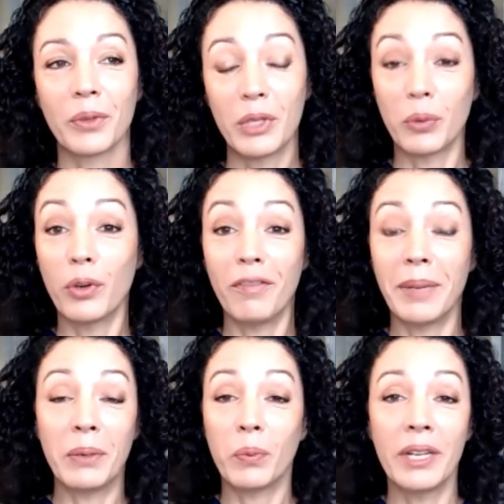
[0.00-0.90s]
which would have
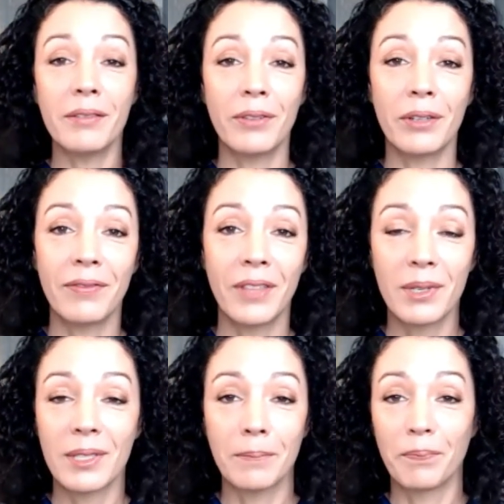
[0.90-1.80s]
been wonderful if there
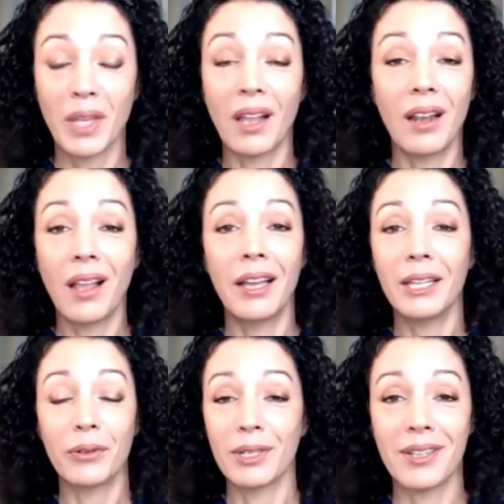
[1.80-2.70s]
was a
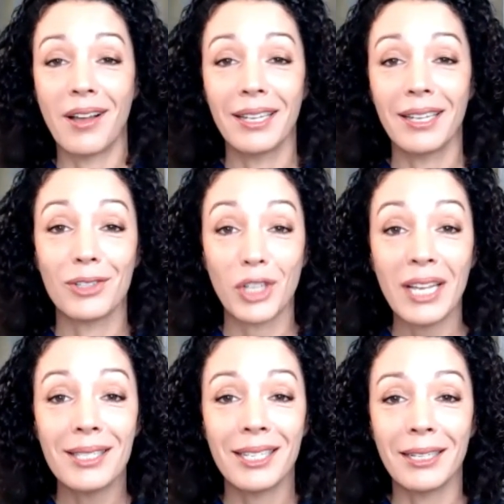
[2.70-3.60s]
lion or a tiger
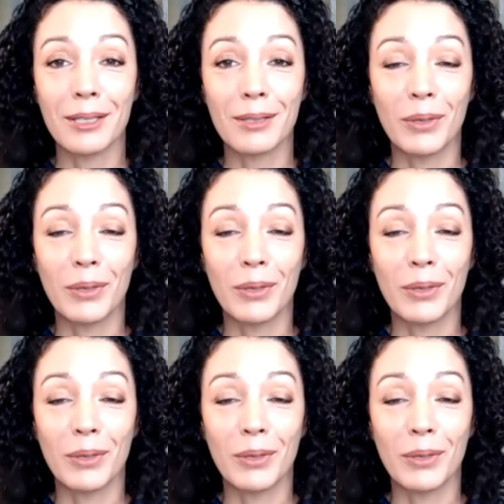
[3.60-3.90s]
chasing us,